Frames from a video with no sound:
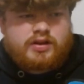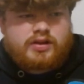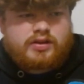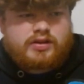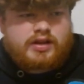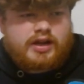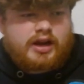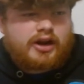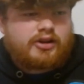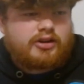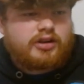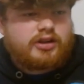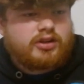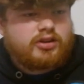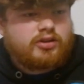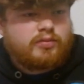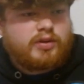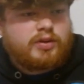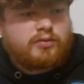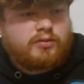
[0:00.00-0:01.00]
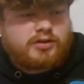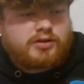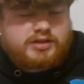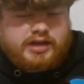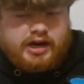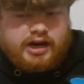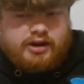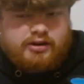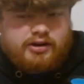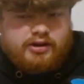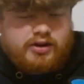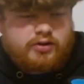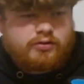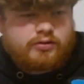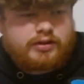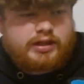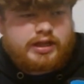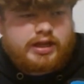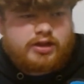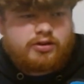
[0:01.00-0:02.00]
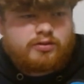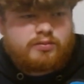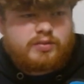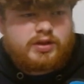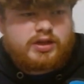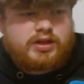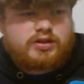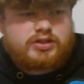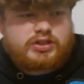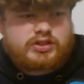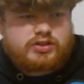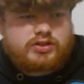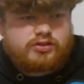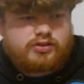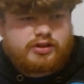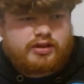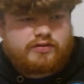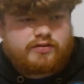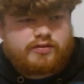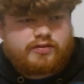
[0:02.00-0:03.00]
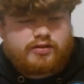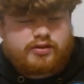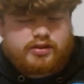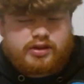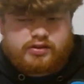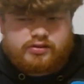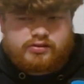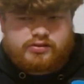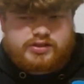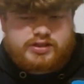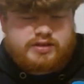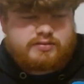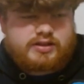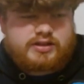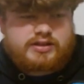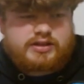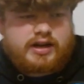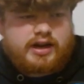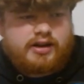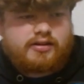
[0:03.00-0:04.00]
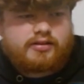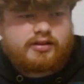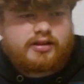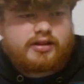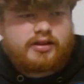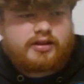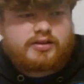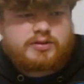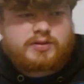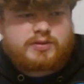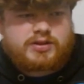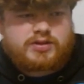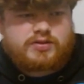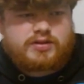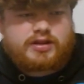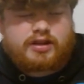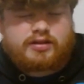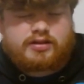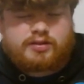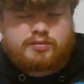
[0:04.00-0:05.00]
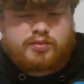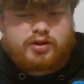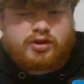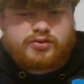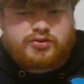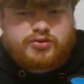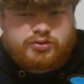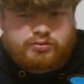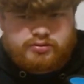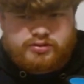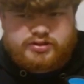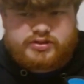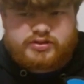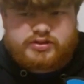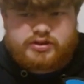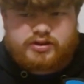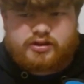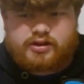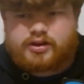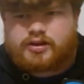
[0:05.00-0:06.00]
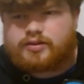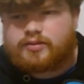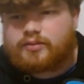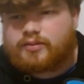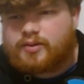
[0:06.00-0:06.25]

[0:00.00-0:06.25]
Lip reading: That could either mean retiring, or that could mean just looking for another team entirely, especially now that Paul George is gone.